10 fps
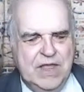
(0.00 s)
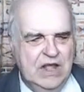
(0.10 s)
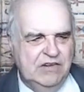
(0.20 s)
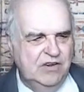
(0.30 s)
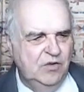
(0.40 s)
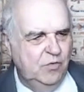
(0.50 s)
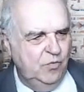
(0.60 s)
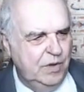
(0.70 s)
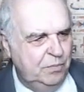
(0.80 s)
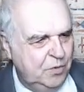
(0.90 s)
So
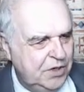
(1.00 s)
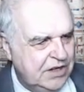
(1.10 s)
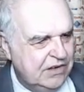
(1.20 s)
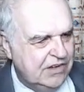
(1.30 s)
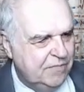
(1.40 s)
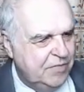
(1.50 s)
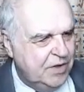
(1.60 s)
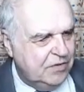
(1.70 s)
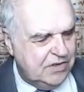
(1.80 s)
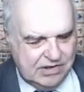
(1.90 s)
we'll put in some
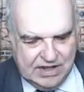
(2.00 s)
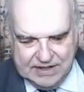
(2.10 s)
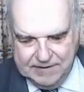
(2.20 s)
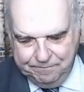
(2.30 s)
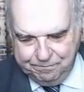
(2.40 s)
notes here.